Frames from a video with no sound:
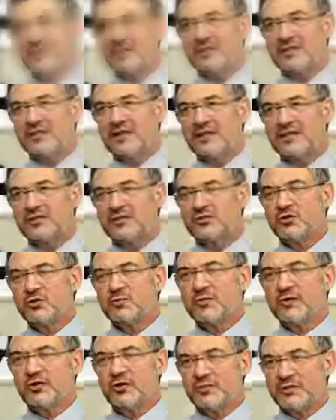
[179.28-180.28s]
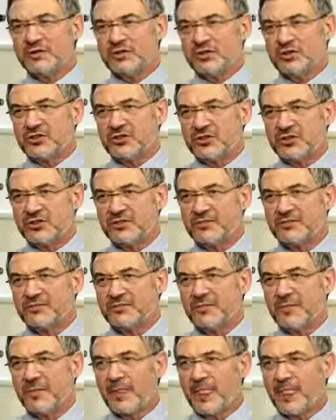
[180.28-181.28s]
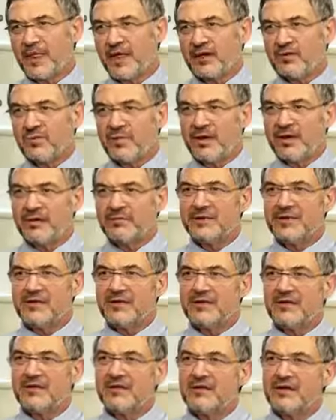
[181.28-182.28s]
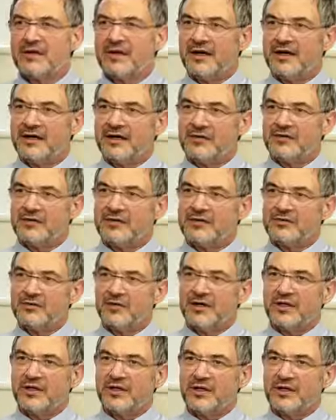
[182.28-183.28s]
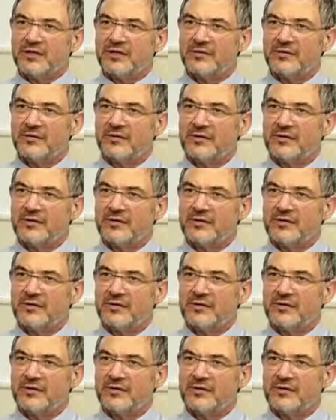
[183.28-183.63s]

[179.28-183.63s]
the superior position, it might be a little bit tricky